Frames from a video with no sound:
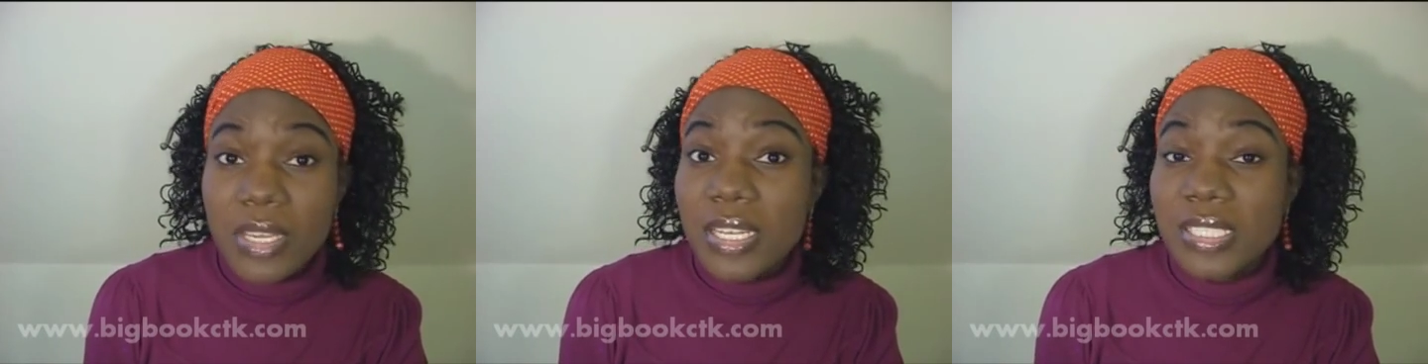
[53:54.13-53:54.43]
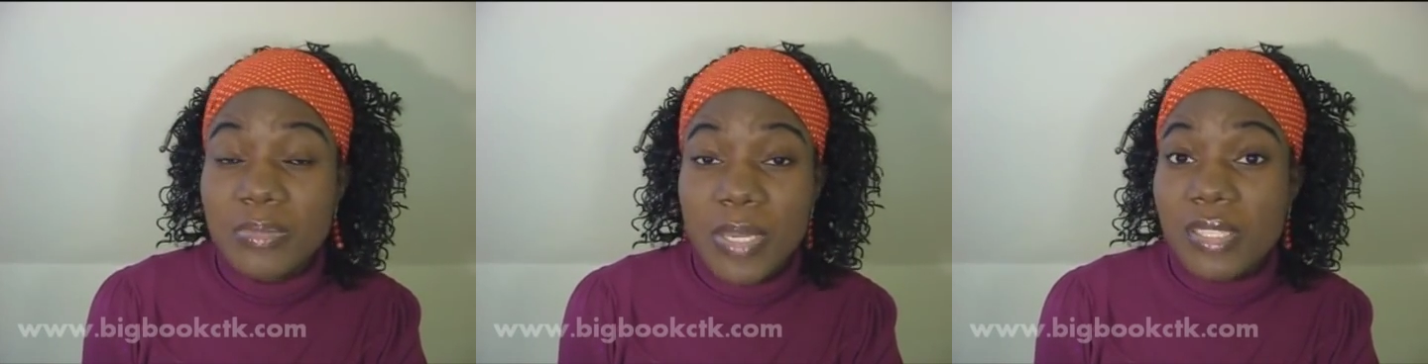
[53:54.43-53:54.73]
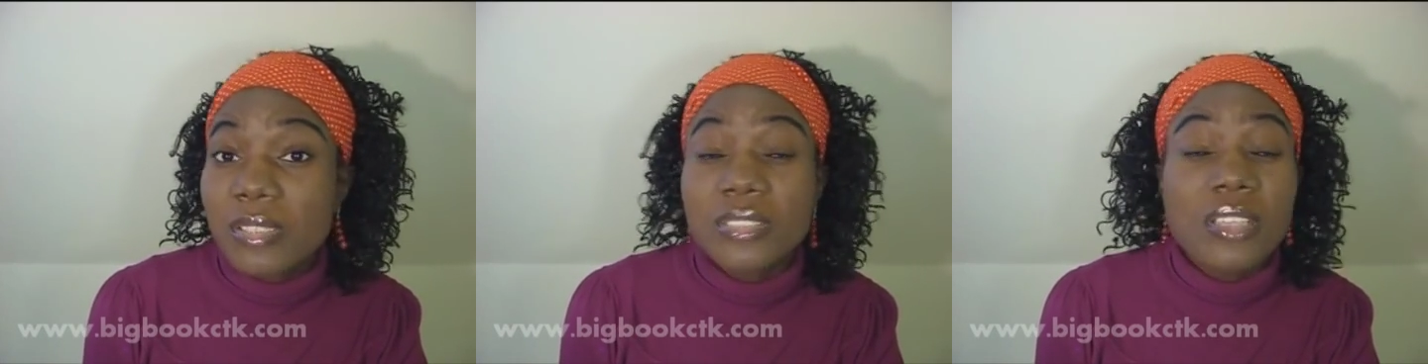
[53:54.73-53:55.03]

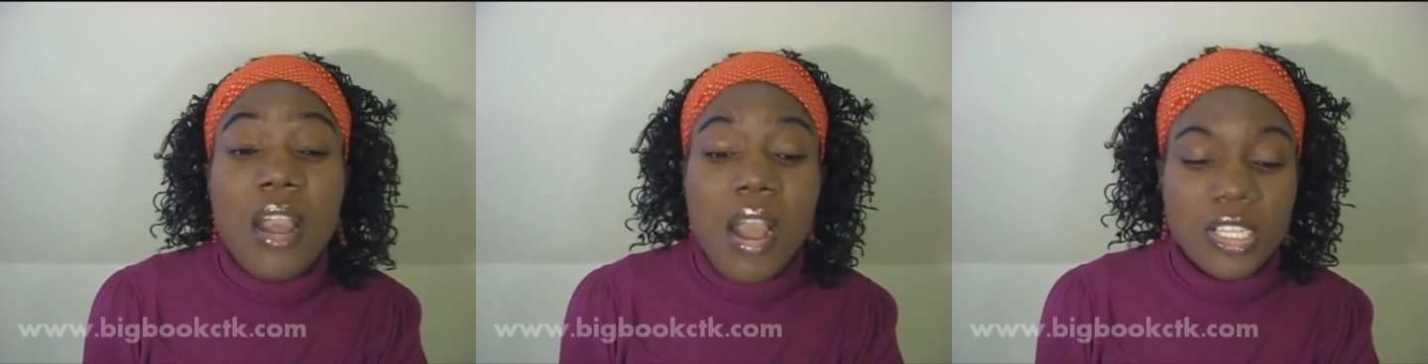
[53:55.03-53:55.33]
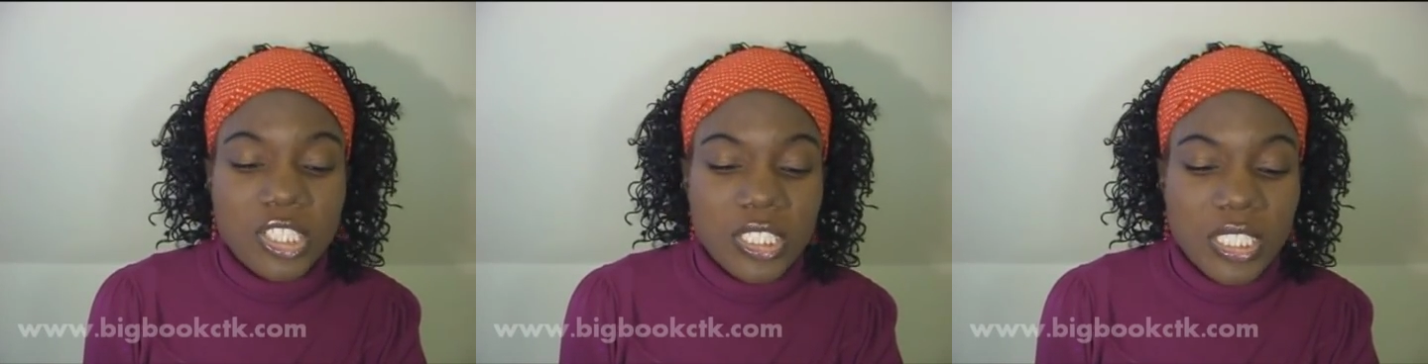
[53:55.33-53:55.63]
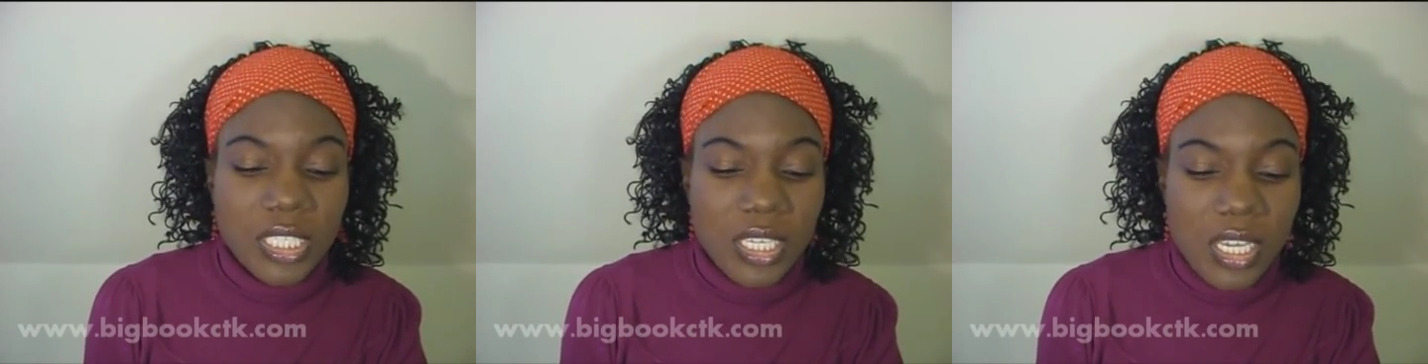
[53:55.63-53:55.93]
Elizabeth looked
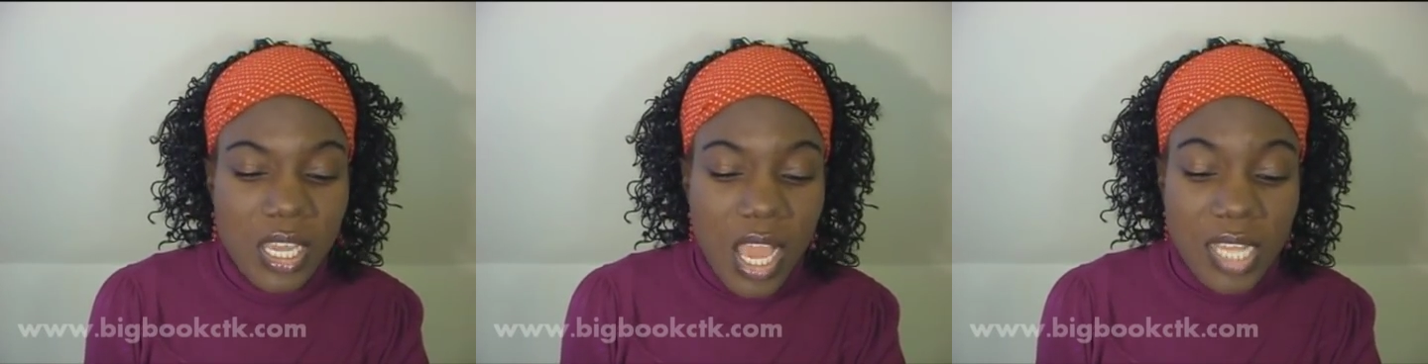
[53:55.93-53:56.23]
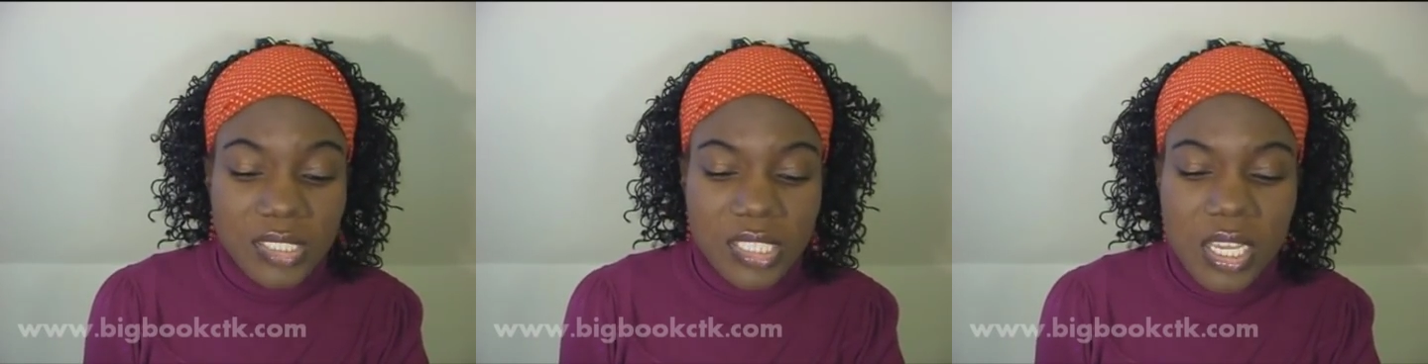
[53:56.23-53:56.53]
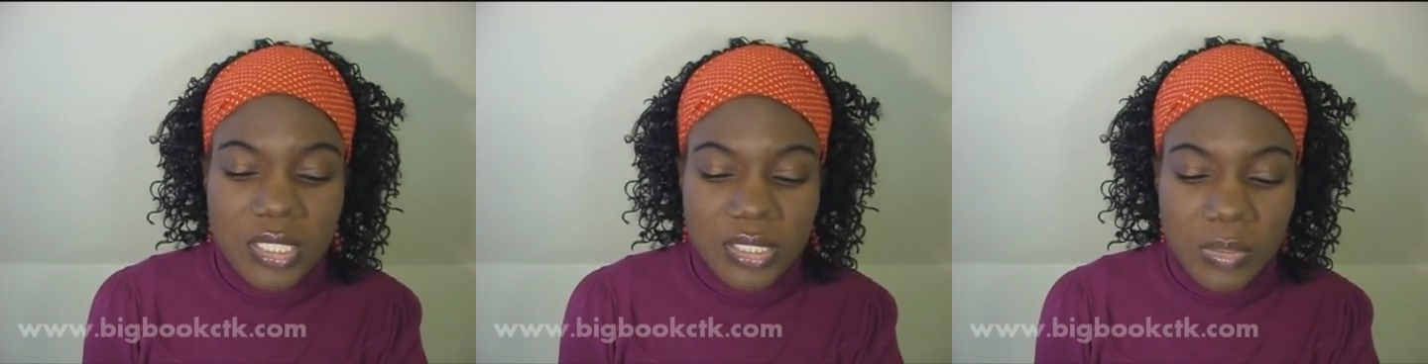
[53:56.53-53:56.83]
archly and
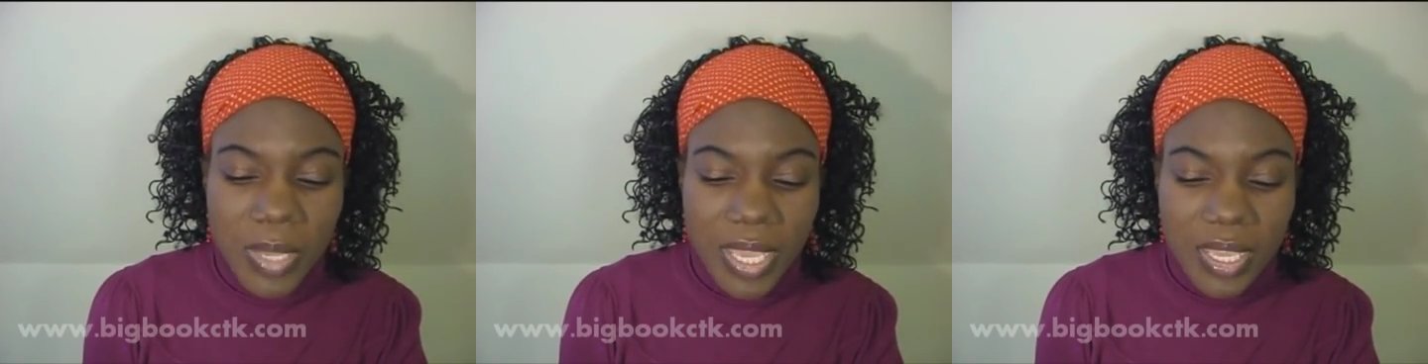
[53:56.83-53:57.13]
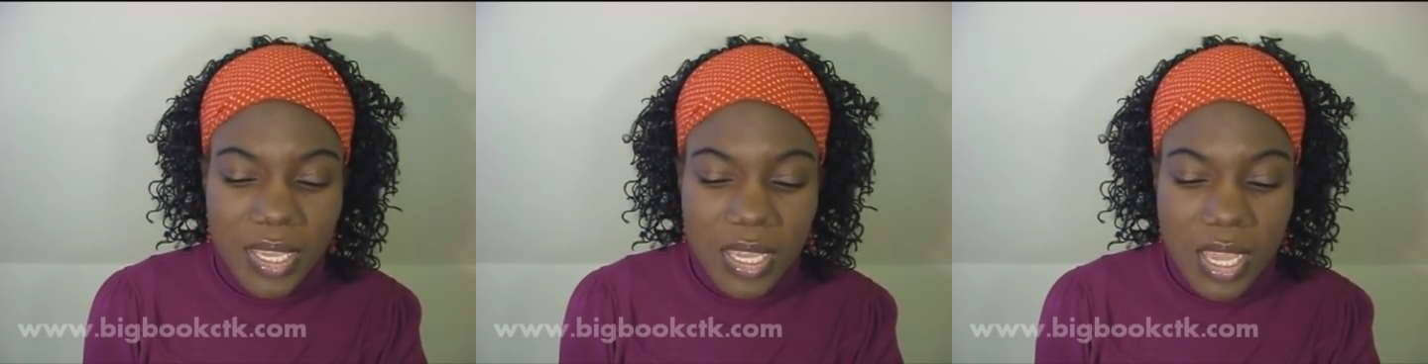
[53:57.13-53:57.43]
turned away.